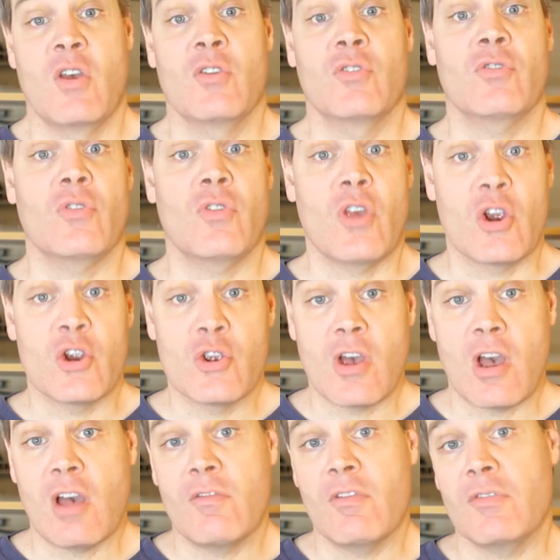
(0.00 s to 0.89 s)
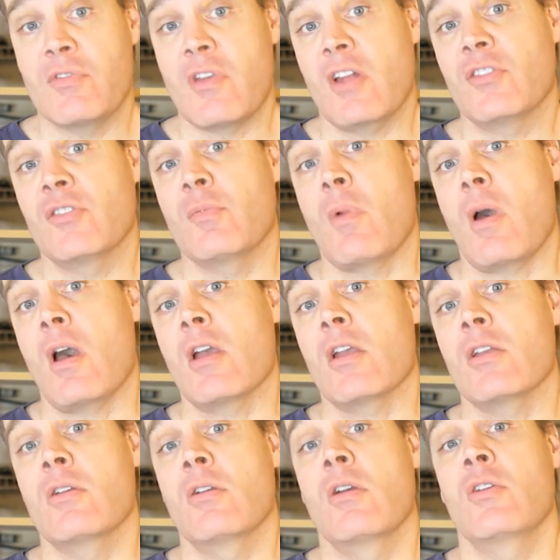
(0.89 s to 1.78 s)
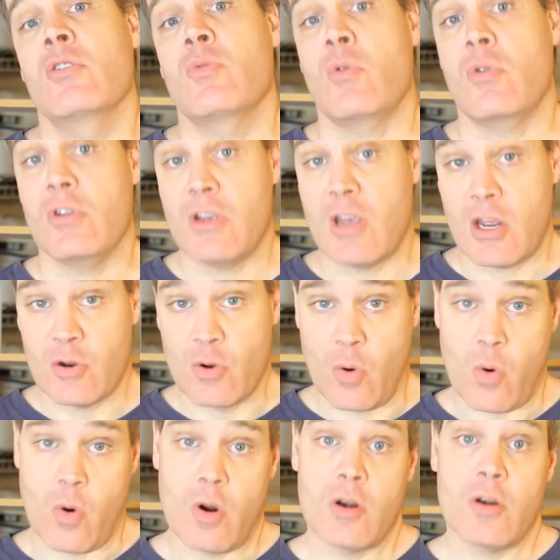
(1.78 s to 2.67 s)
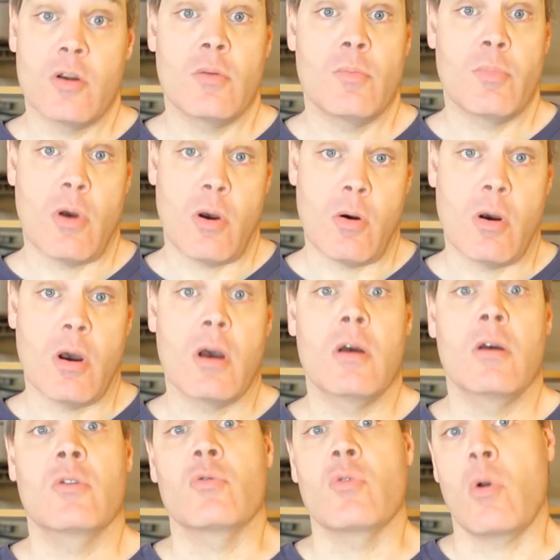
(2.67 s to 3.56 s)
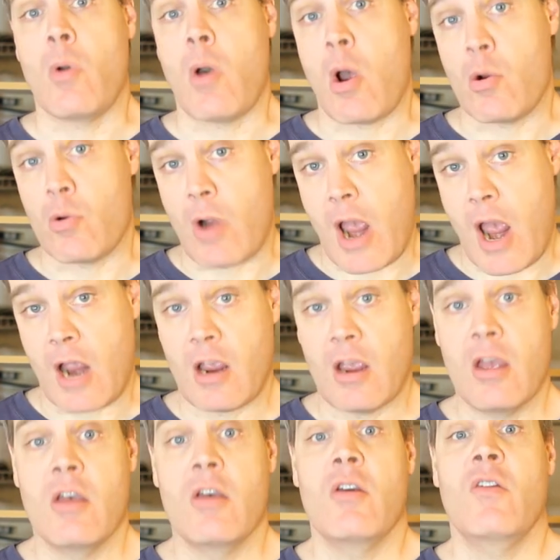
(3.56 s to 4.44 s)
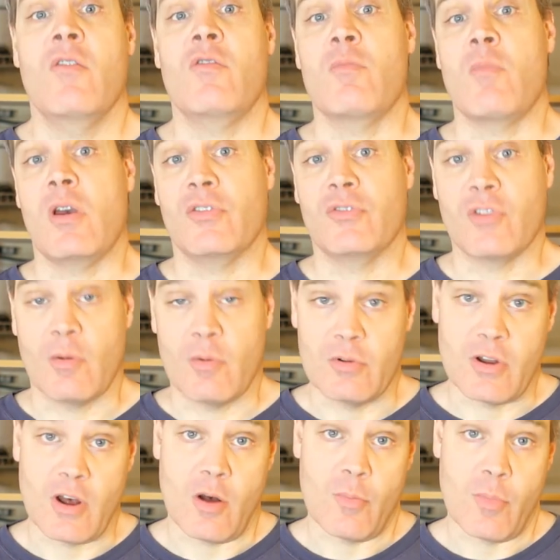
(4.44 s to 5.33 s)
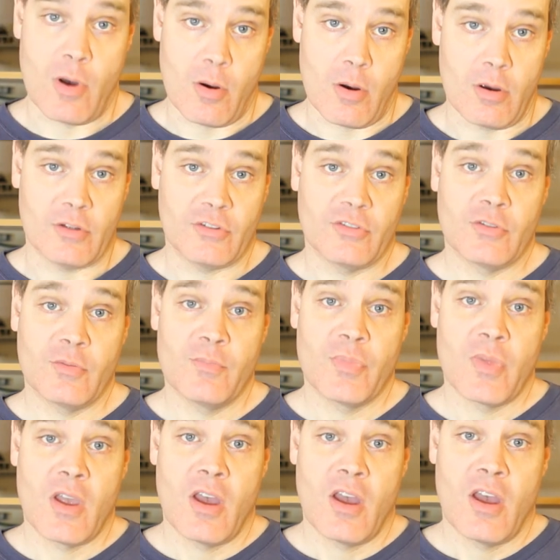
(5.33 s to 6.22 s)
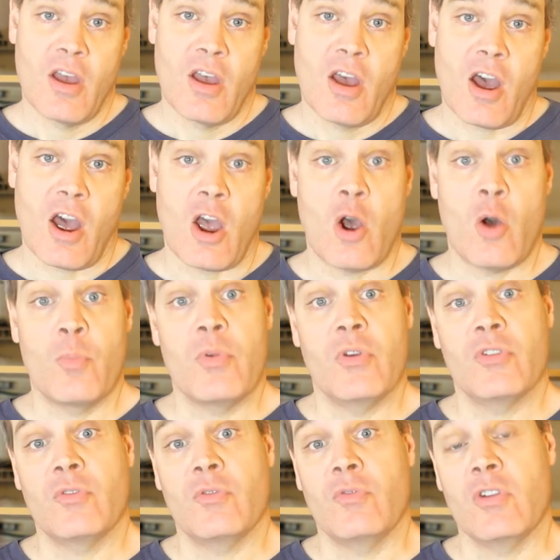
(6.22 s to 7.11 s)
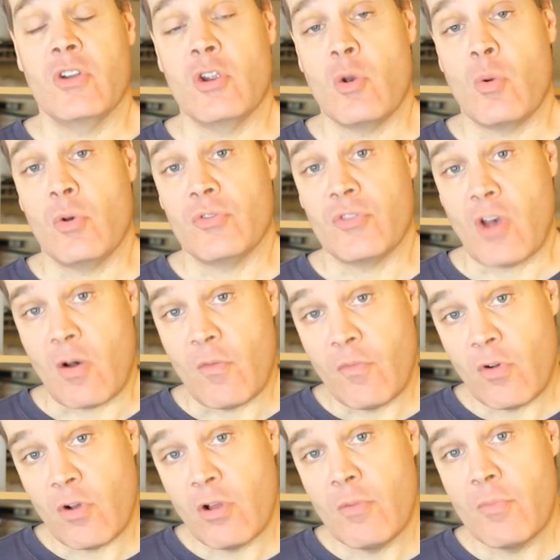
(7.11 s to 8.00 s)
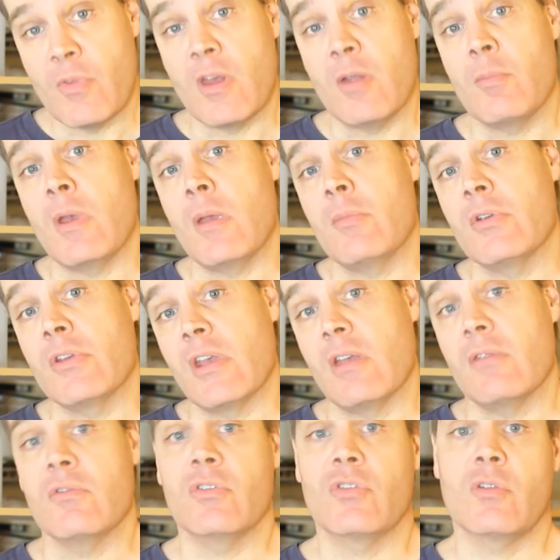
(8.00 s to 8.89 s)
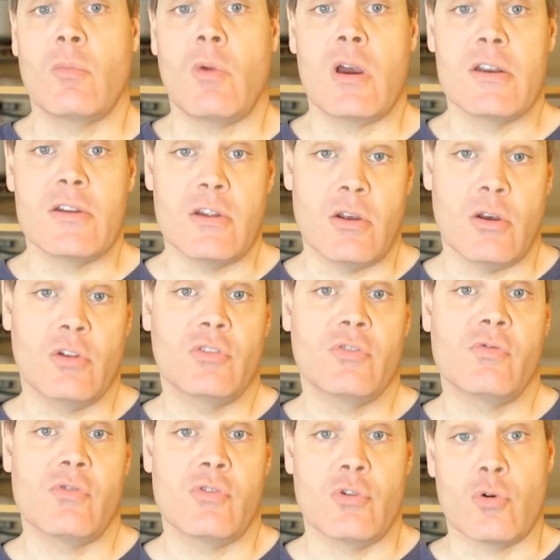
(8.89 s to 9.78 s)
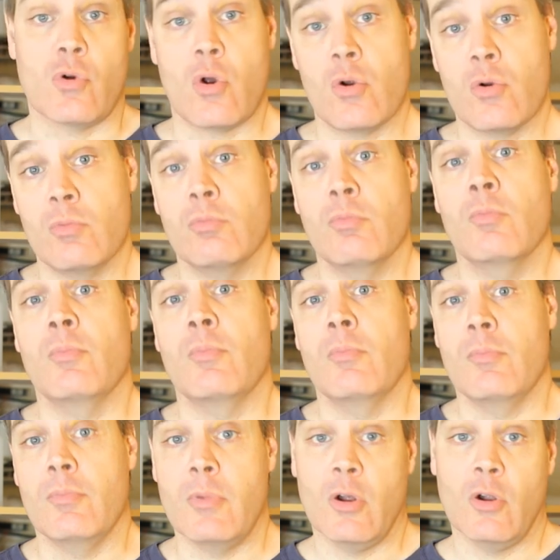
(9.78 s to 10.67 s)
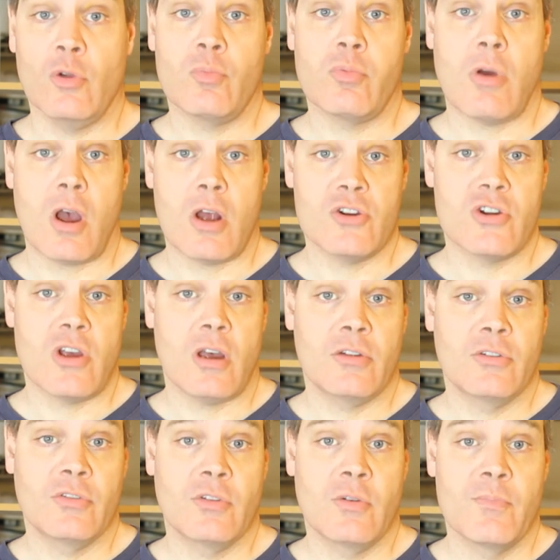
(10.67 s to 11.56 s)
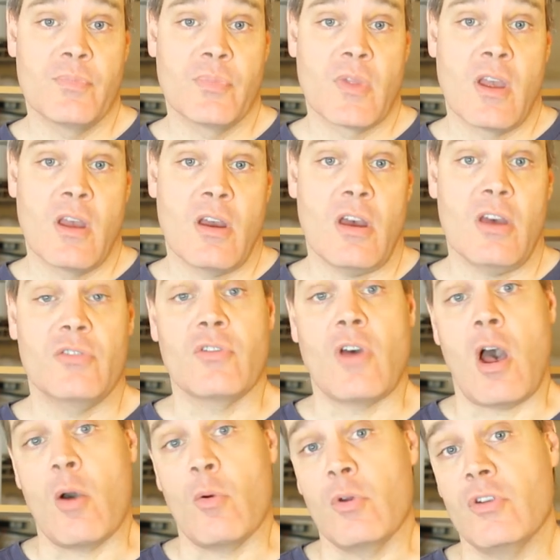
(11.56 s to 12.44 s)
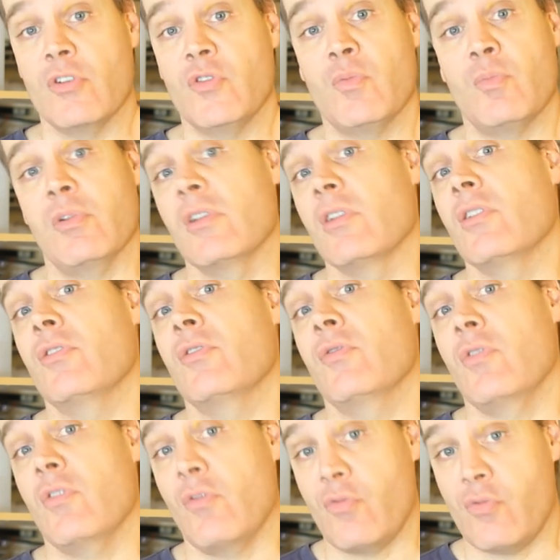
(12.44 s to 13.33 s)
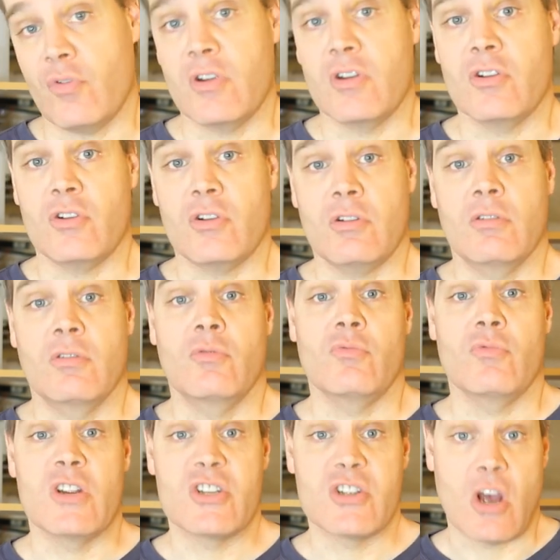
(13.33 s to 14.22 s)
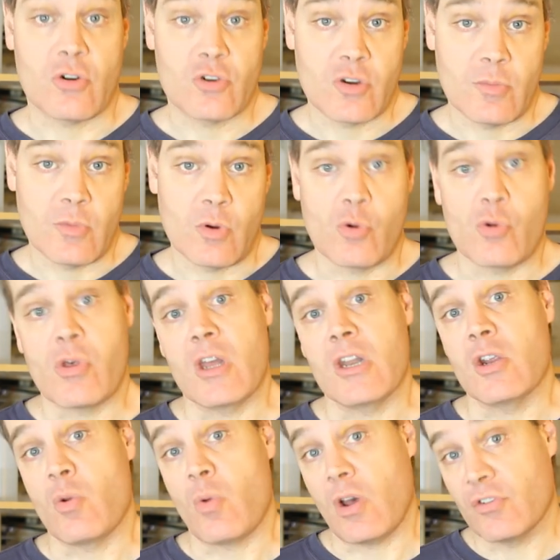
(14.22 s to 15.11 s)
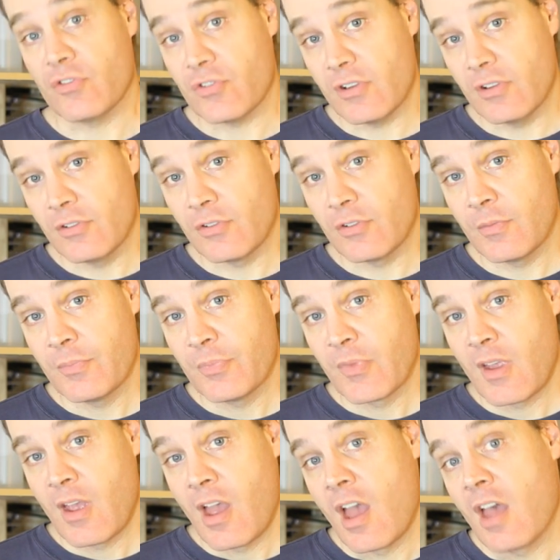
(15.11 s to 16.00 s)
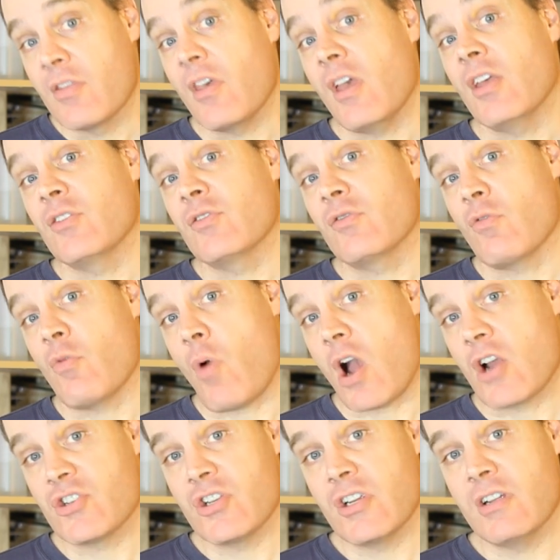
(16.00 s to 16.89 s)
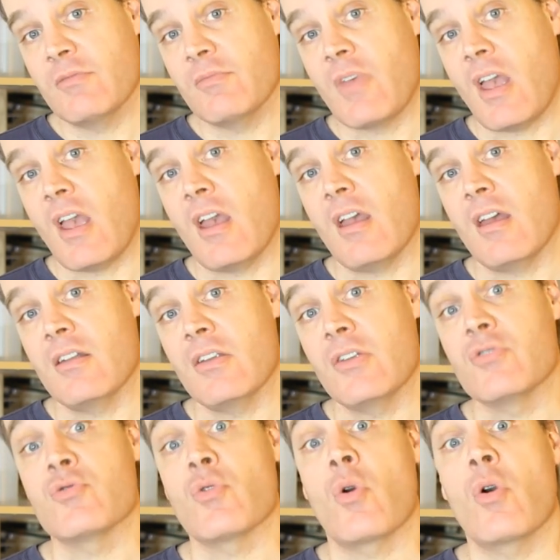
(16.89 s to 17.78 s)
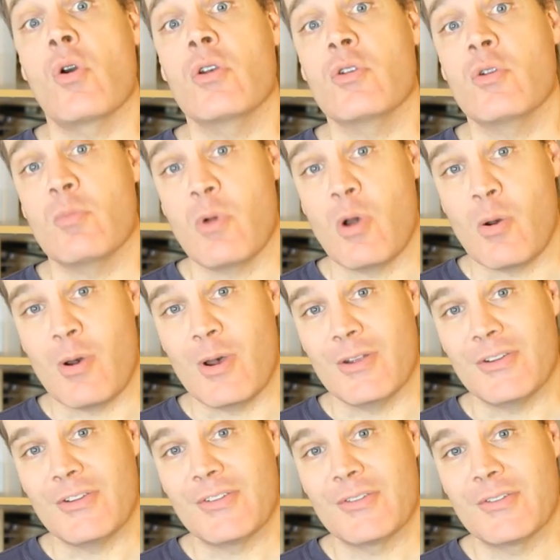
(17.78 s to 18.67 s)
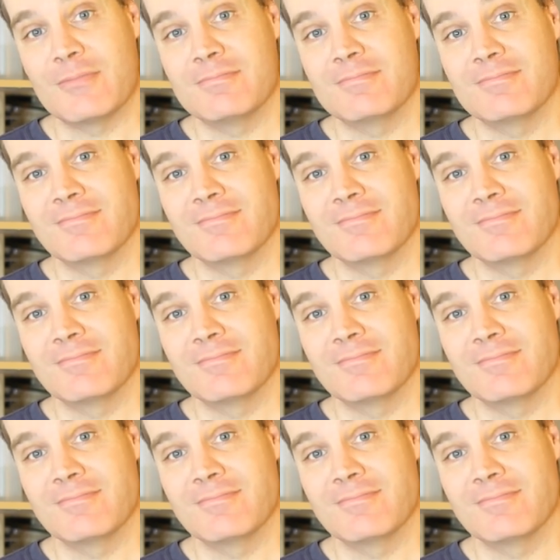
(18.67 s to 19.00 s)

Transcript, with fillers: So there you have it. That's my 28 quart boa grow out rack for my subadult boas. I hope this video was helpful and maybe gave you some ideas for your own build projects. As always, please feel free to reach out to me with any questions. Thanks for watching and enjoy your BOAs.